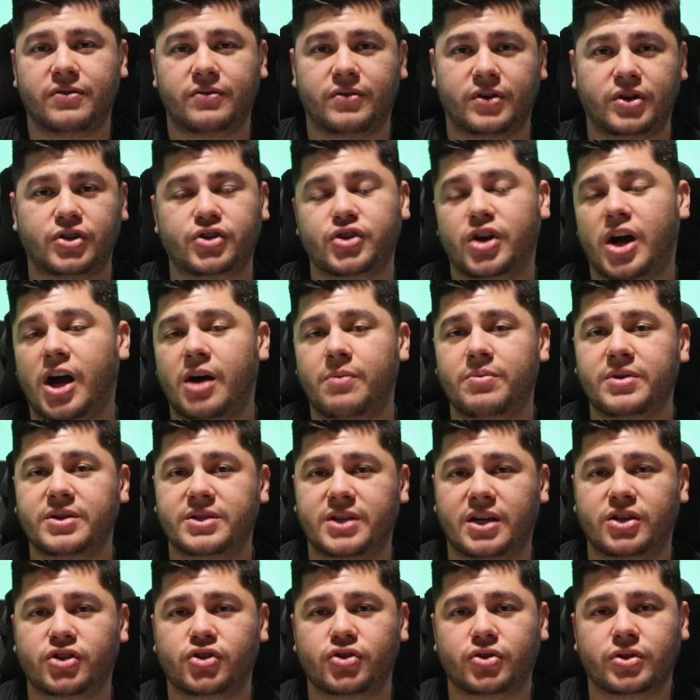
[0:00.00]
of our job,
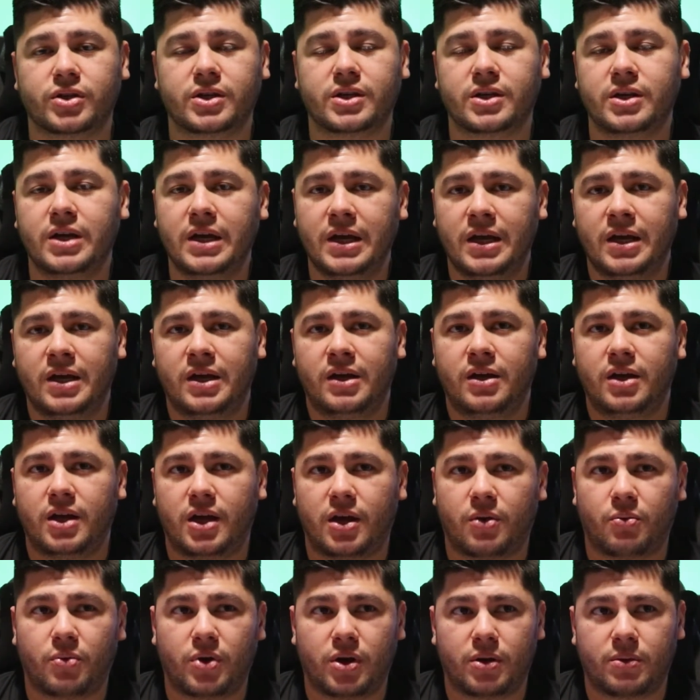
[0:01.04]
essentially,
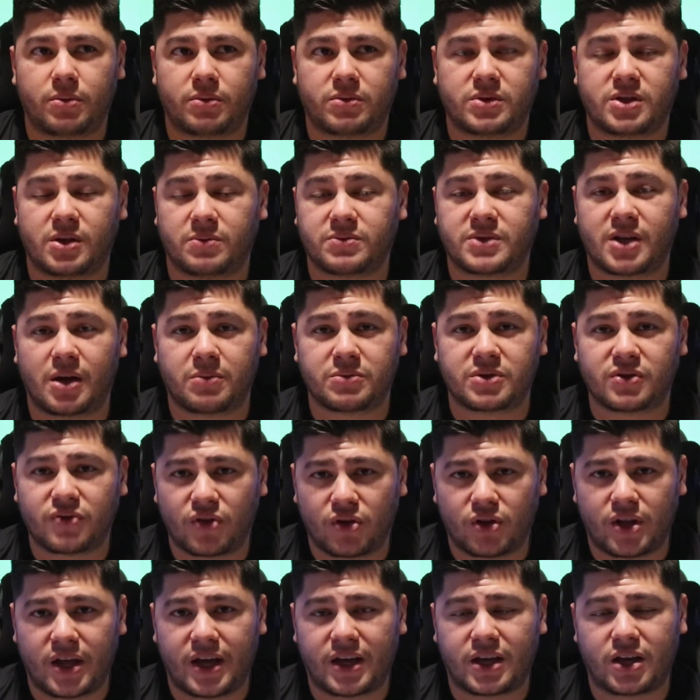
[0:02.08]
and what sometimes
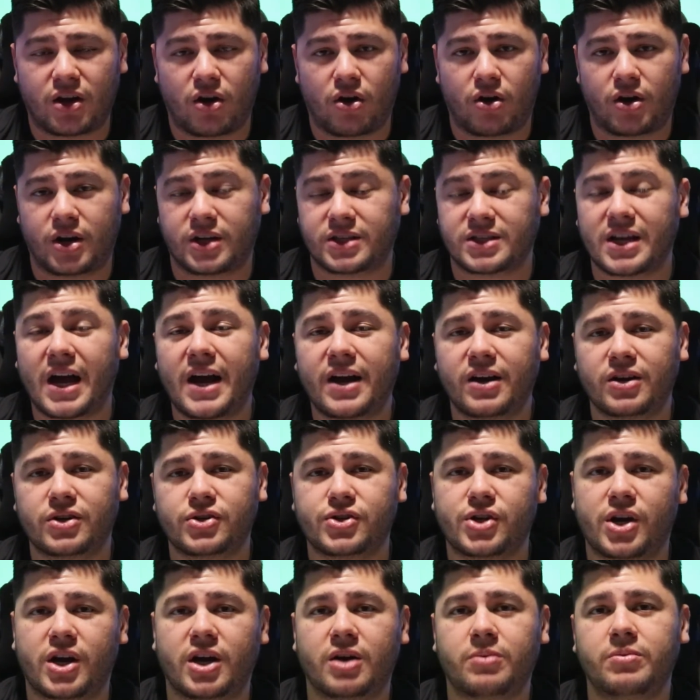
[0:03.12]
feel like our entire
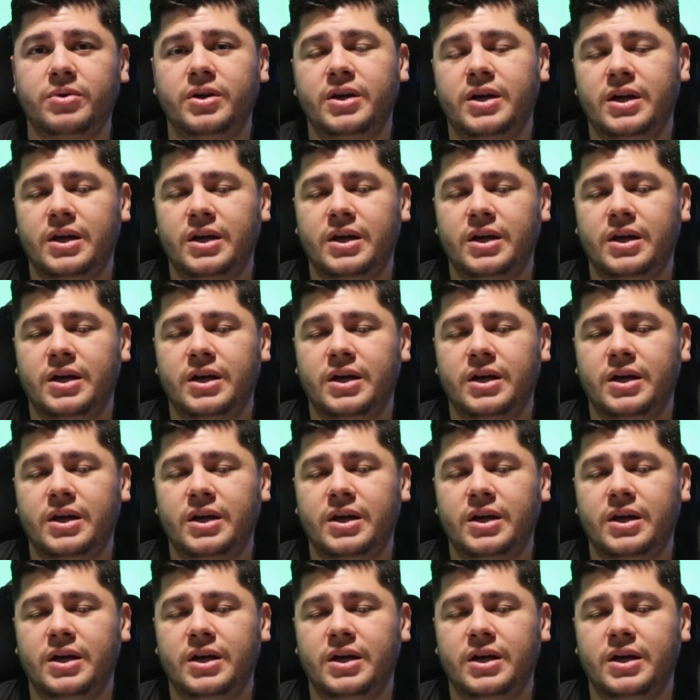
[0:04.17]
job.